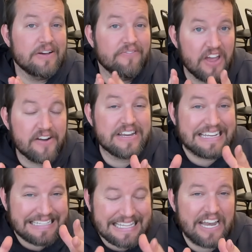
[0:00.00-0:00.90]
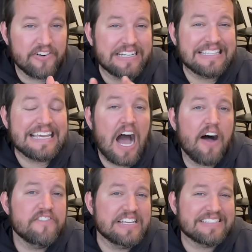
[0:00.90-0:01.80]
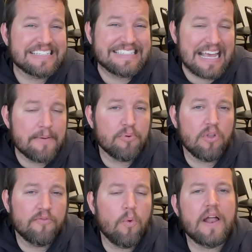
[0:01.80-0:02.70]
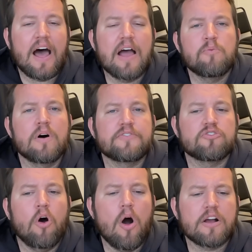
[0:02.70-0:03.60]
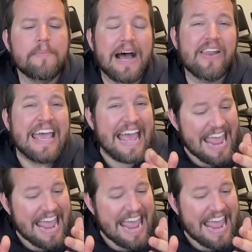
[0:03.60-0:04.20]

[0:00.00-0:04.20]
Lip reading: very glaringly obvious example of what I want to talk about.